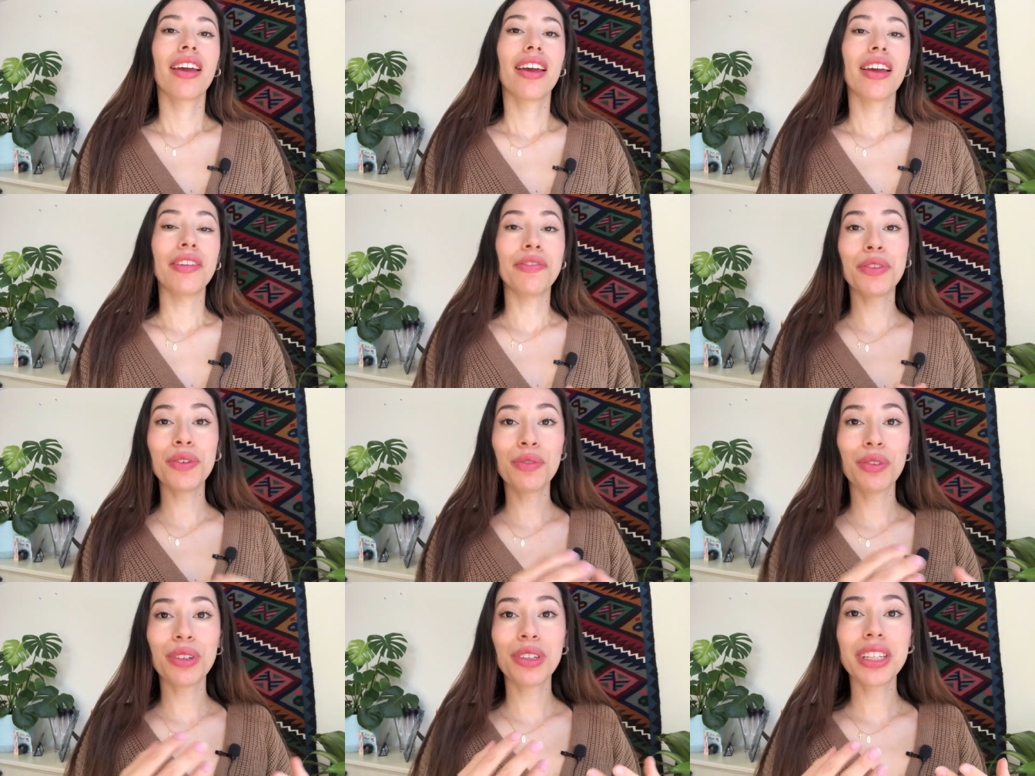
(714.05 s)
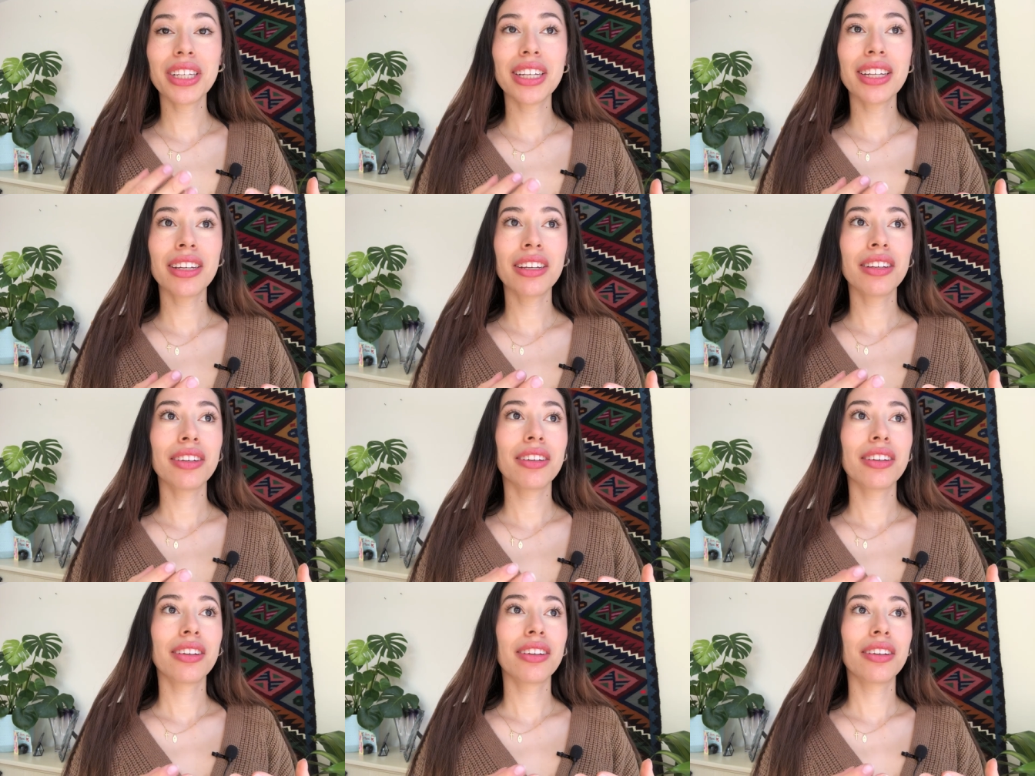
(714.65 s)
if you
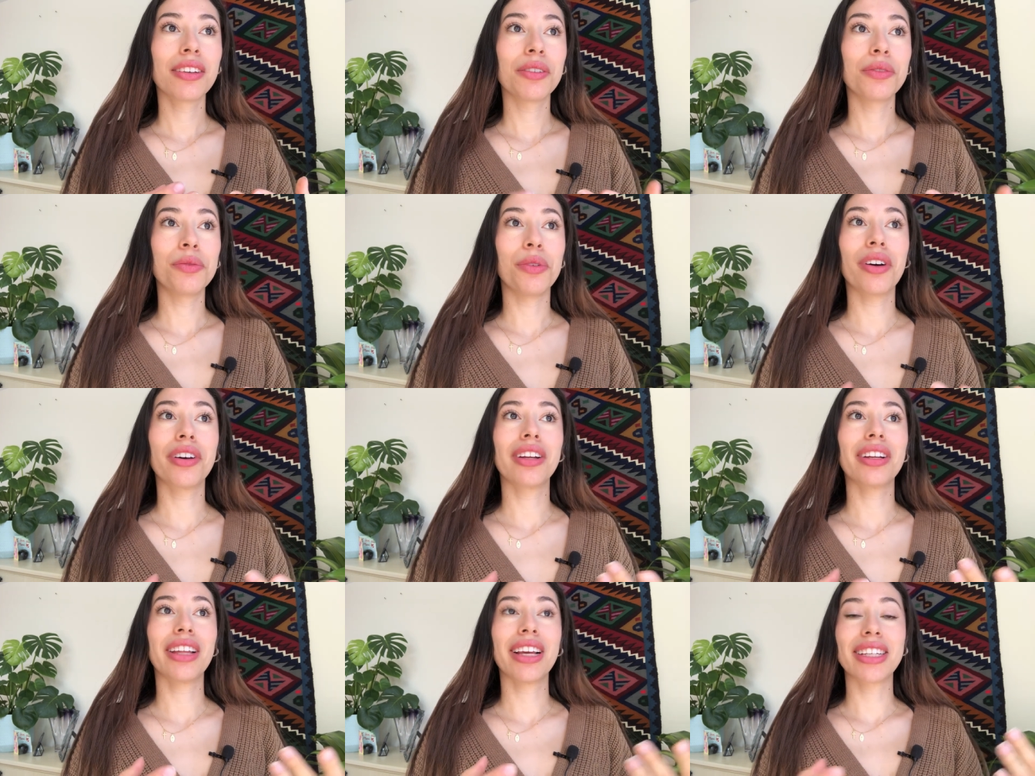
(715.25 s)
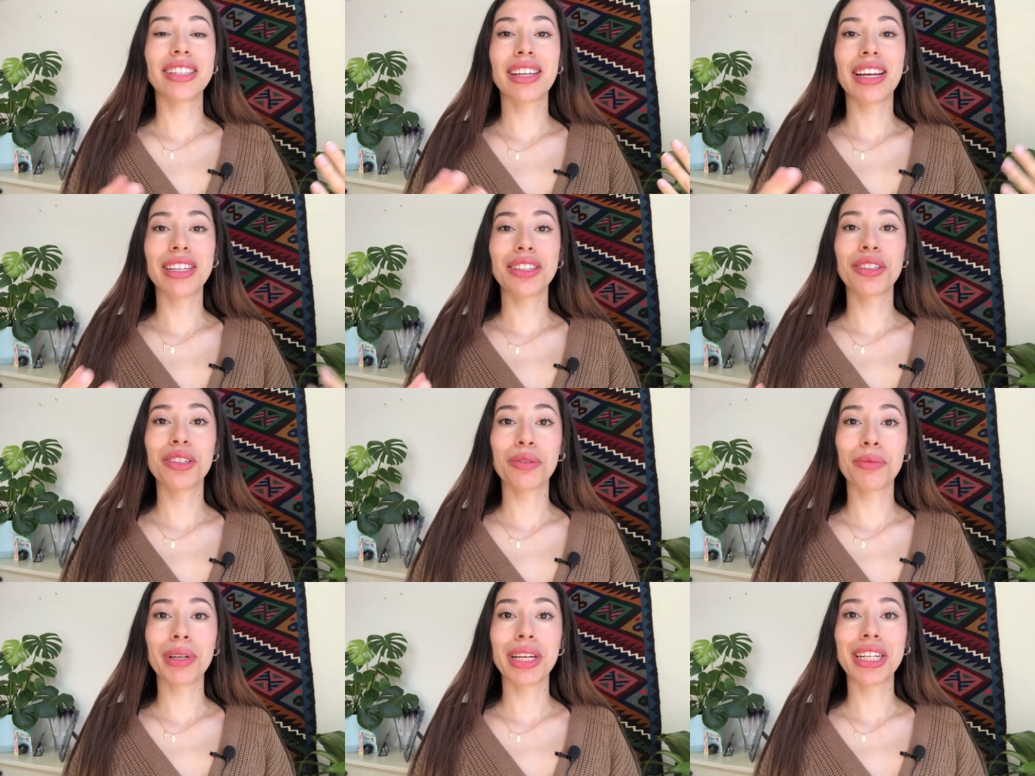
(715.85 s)
really want to like
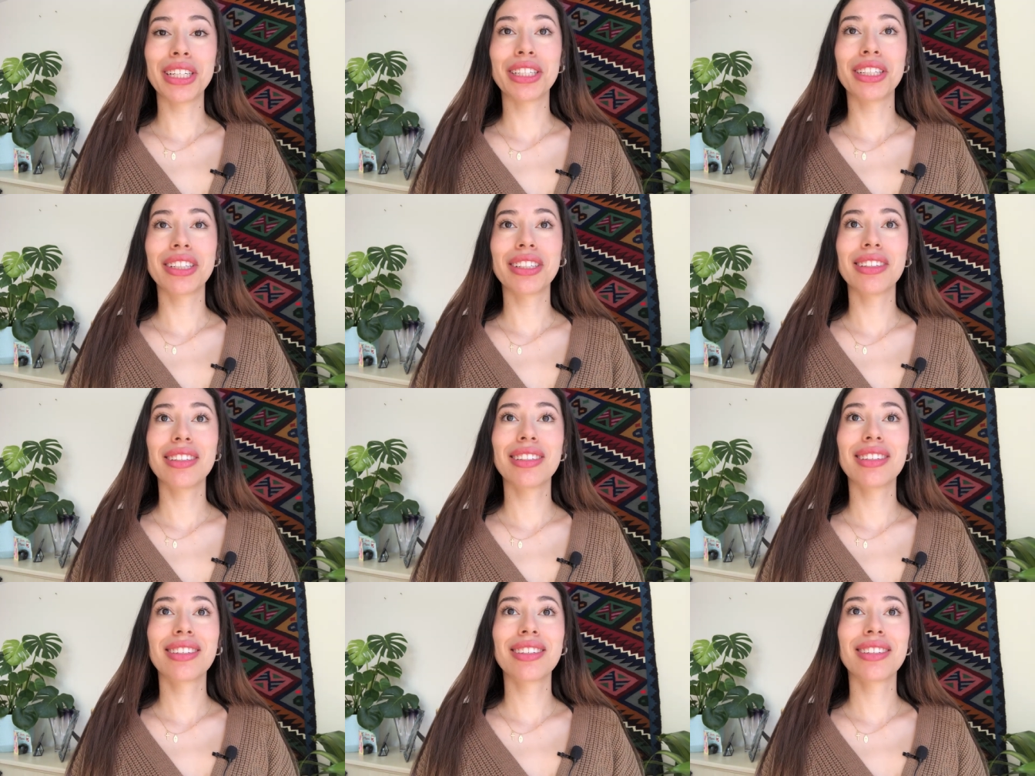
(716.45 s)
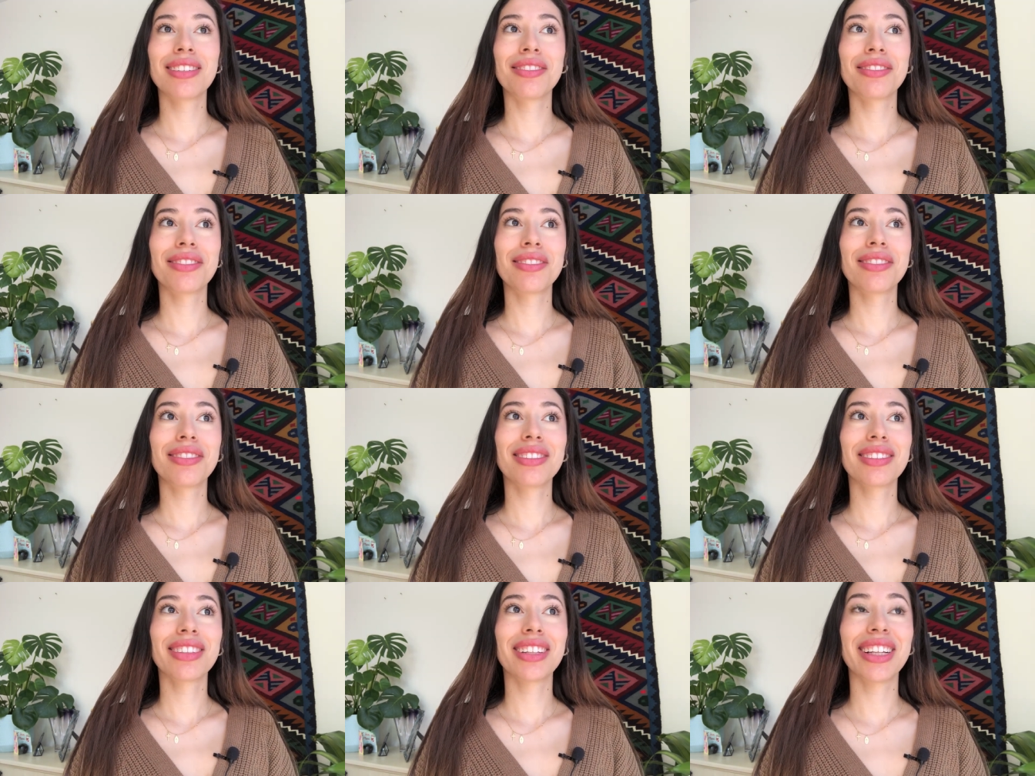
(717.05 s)
test your patience,
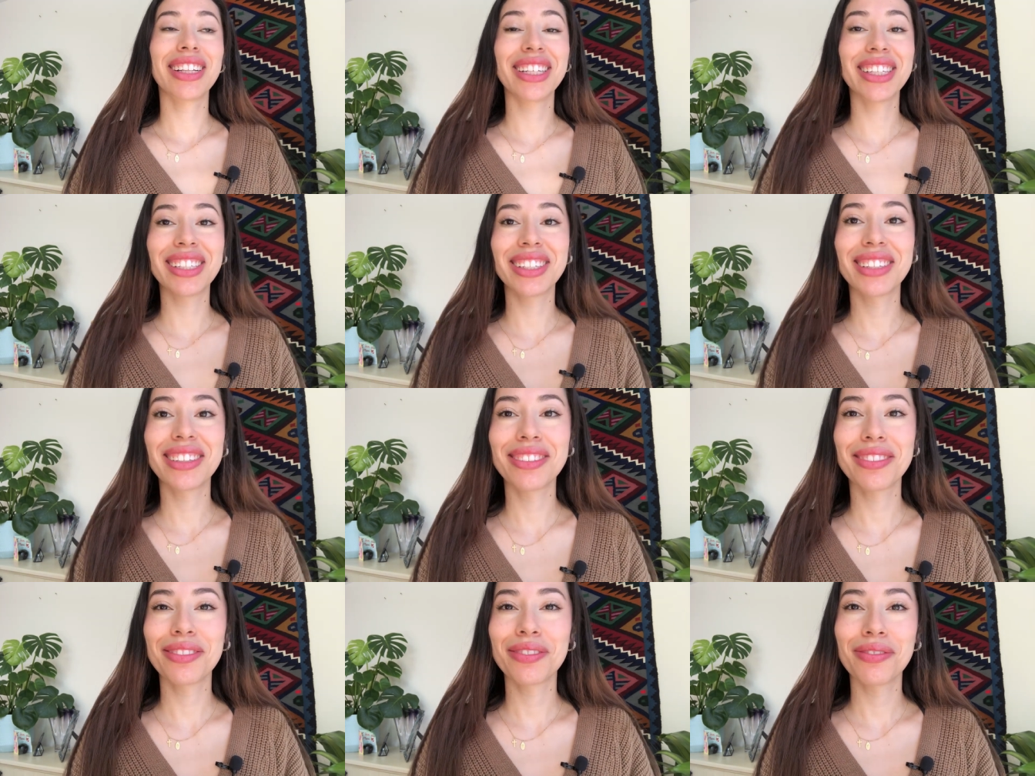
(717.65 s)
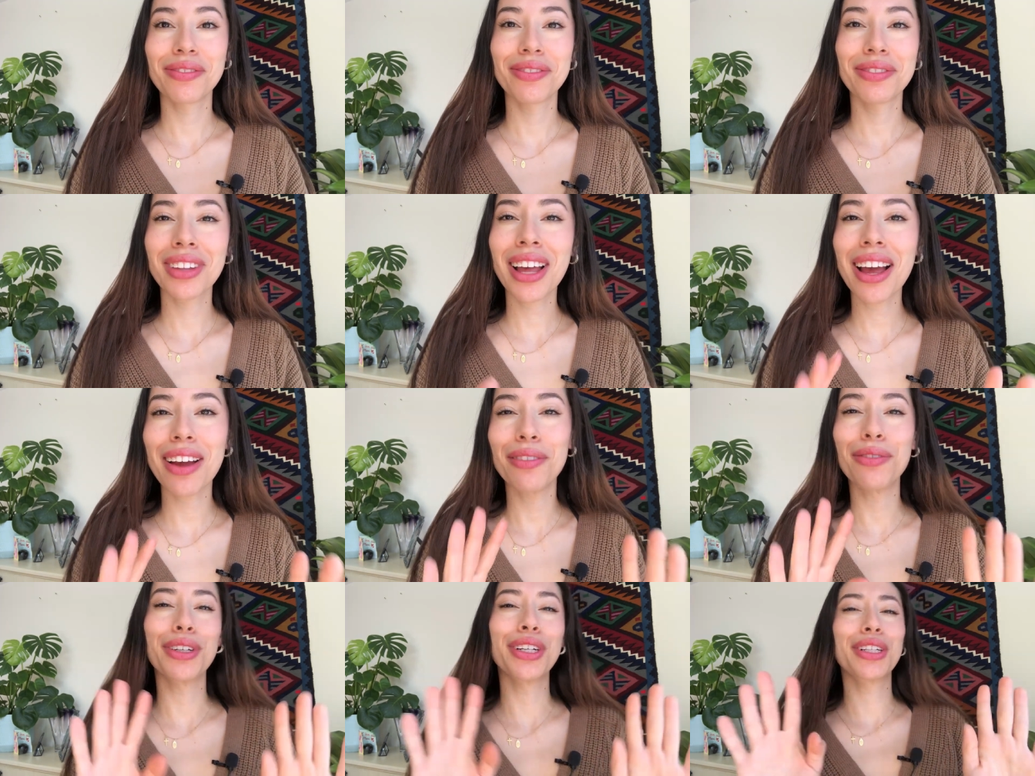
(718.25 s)
at least
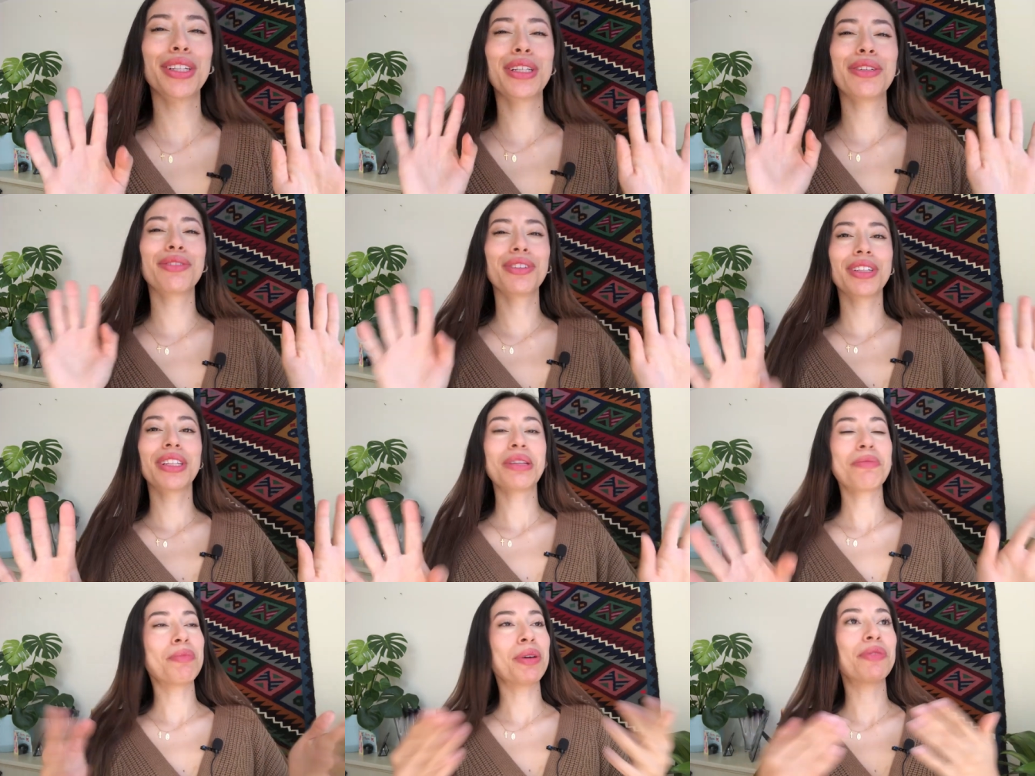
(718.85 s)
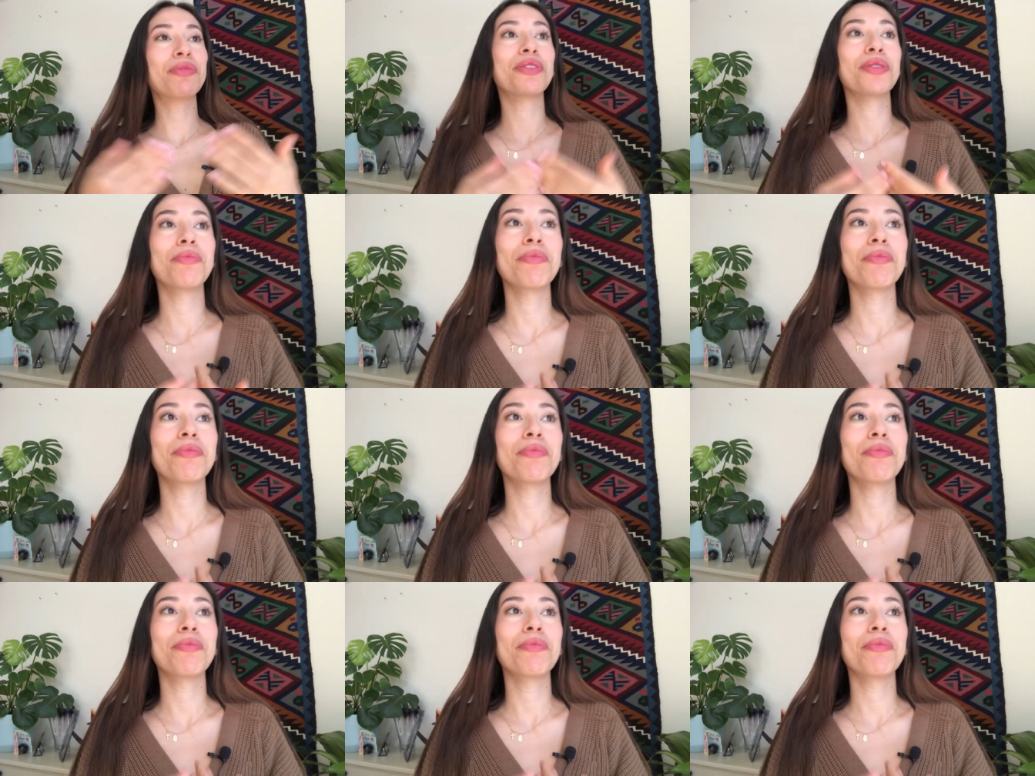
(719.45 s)
not really, really, but for